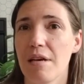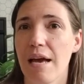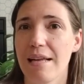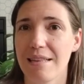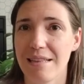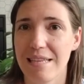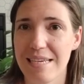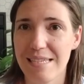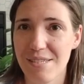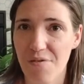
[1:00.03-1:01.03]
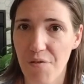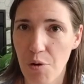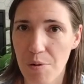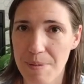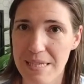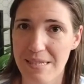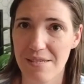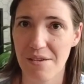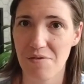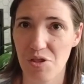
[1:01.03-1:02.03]
at least 4
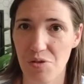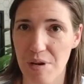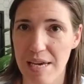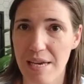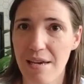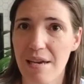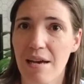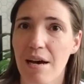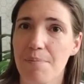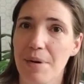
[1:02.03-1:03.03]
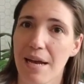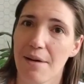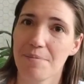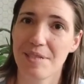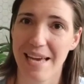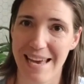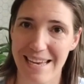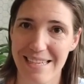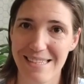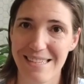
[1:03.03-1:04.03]
pieces of string, but up to 8.